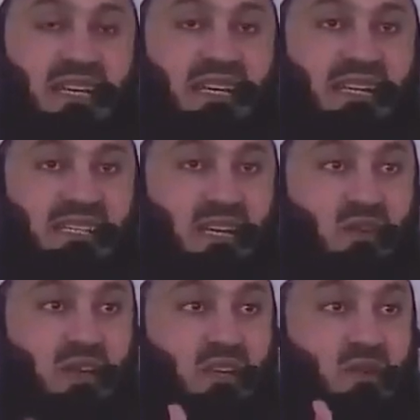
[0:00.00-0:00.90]
like I
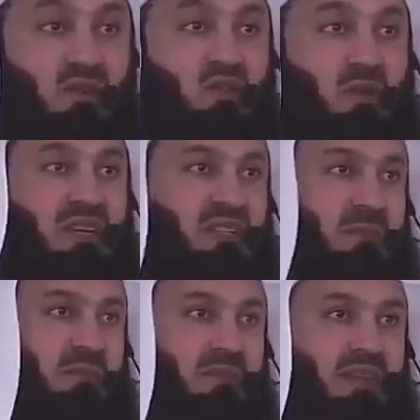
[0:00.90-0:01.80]
said, you get used to
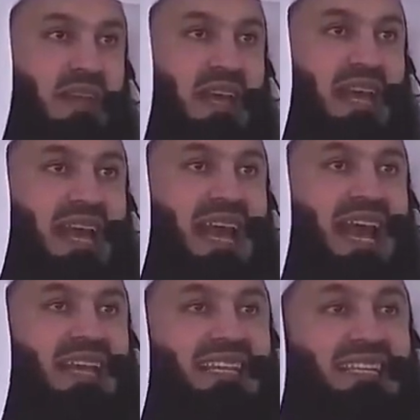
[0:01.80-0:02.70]
it.
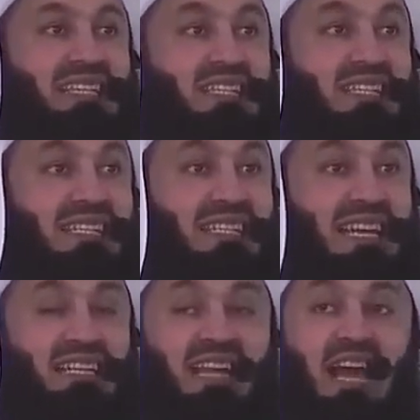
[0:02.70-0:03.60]
And
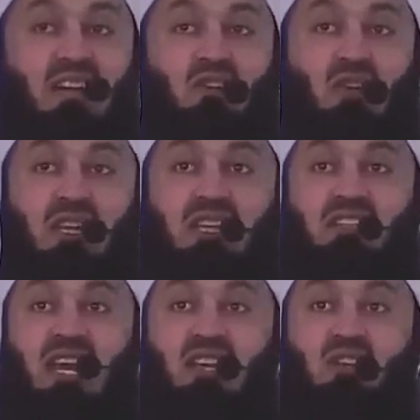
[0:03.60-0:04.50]
it
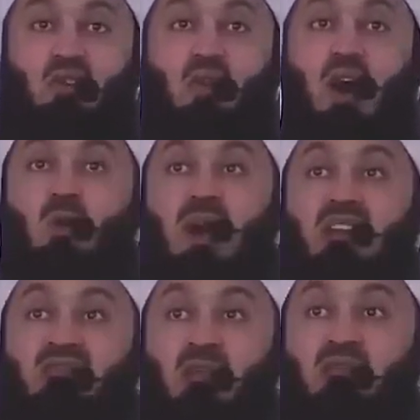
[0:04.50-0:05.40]
actually takes you
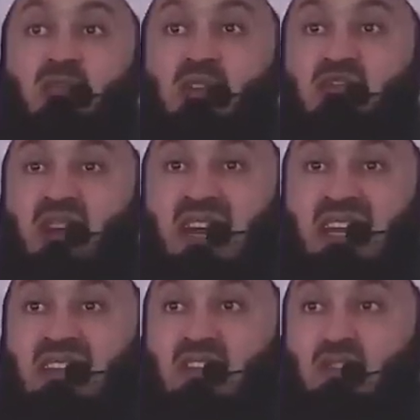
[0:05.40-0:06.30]
away from
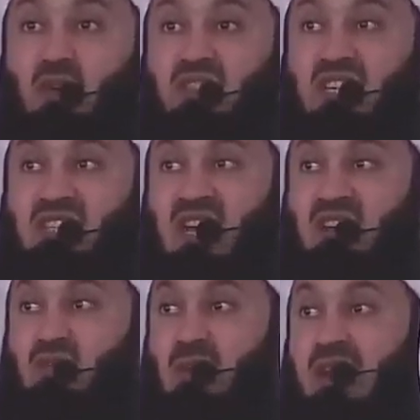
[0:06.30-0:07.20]
fulfilling the duties
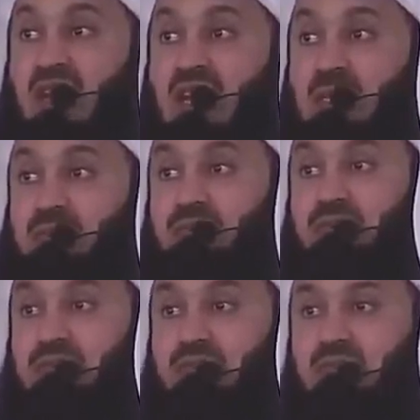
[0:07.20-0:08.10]
unto
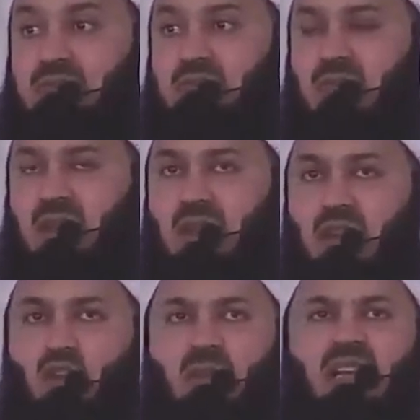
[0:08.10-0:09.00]
Allah.
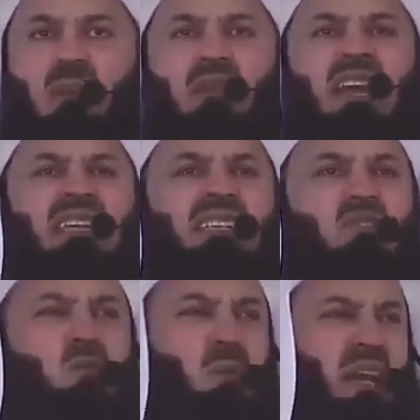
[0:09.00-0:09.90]
You become
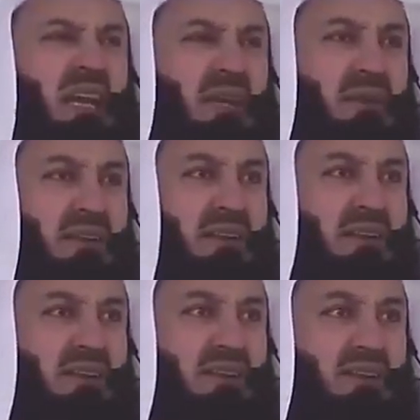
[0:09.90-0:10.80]
lazy to
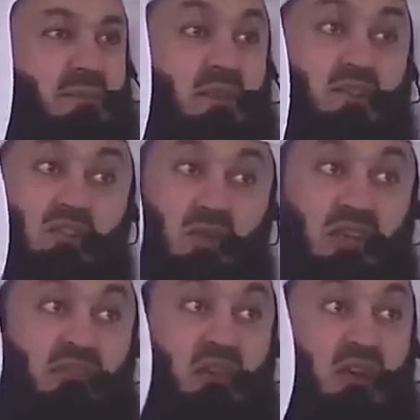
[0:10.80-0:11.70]
pray because
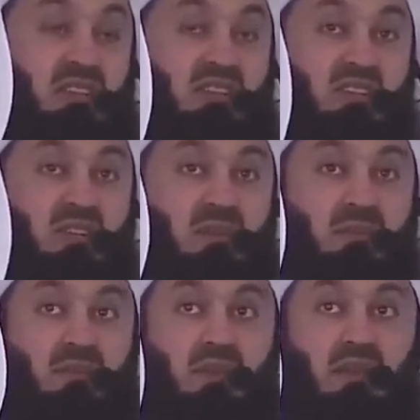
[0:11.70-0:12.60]
you are involved in
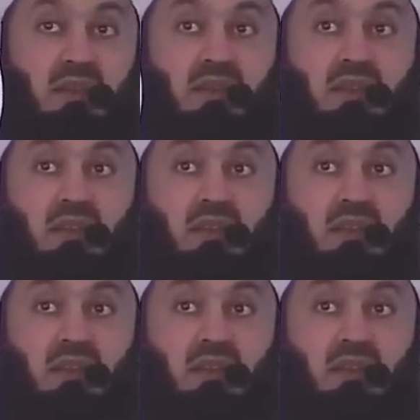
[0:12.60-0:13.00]
sin.